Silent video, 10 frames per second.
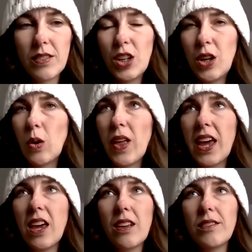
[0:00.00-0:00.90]
you know,
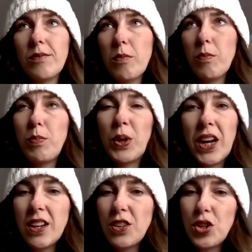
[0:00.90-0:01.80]
like,
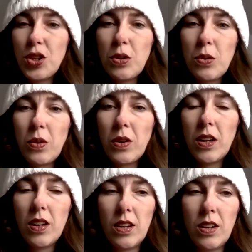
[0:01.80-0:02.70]
put into
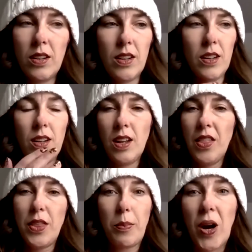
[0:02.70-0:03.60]

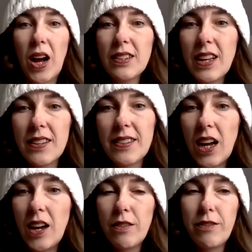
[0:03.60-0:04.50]
the process
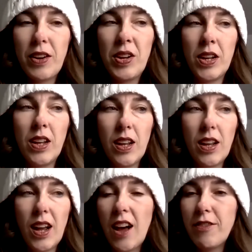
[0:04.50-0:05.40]

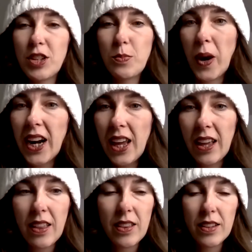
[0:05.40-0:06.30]
of
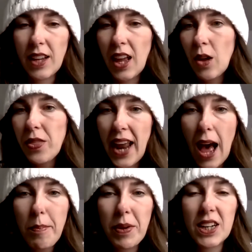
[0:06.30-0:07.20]
spreading health and
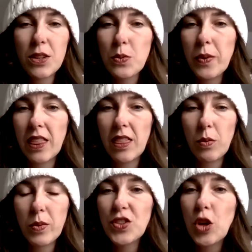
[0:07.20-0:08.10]
happiness
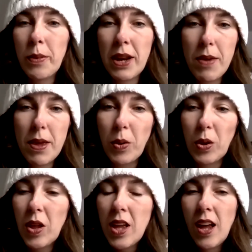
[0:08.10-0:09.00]
with so many people.